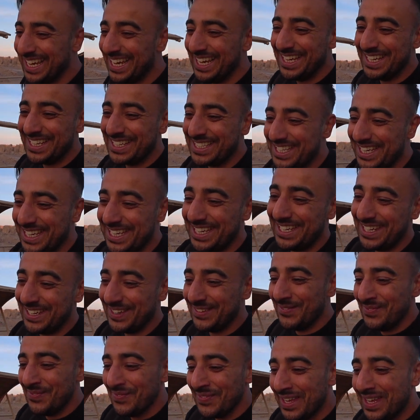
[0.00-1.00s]
You see,
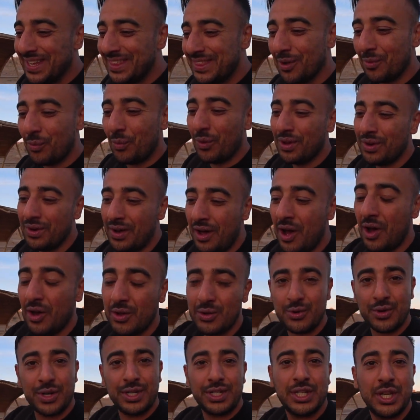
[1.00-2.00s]
the
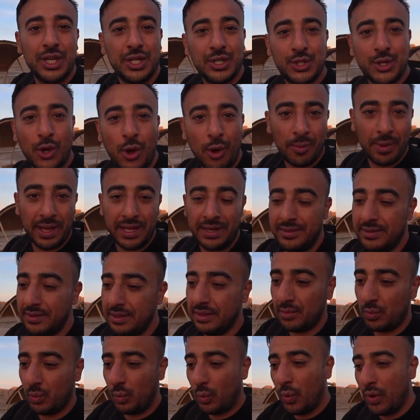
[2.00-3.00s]
100 toman,
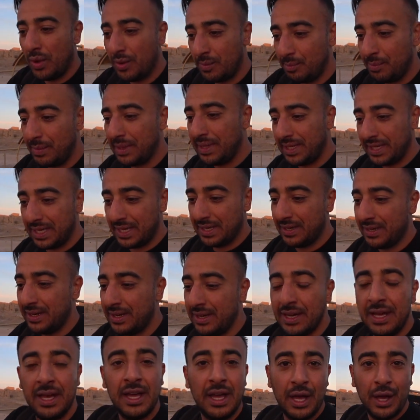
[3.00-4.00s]
1 million
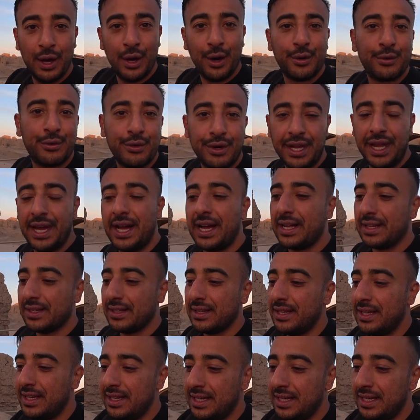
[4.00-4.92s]
rial,